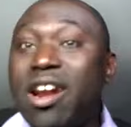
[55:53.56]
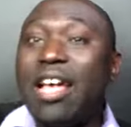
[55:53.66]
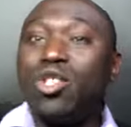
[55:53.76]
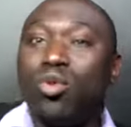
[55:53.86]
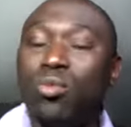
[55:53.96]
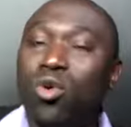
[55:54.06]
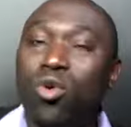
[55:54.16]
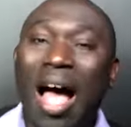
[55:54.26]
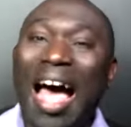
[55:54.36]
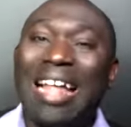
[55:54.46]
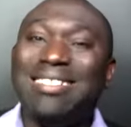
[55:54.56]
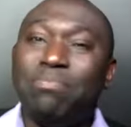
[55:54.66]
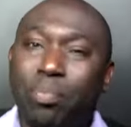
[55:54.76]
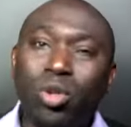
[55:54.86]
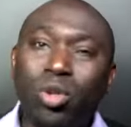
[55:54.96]
rise tomorrow and
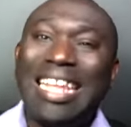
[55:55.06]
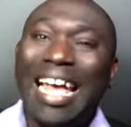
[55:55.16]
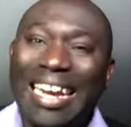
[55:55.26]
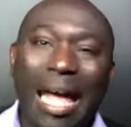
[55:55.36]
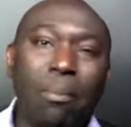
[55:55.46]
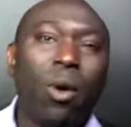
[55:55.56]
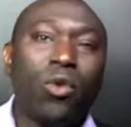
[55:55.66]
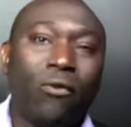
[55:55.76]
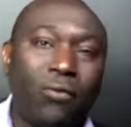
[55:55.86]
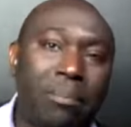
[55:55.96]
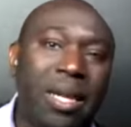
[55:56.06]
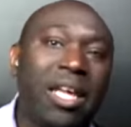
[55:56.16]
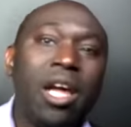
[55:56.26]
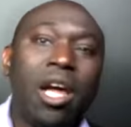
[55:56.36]
put the name of your family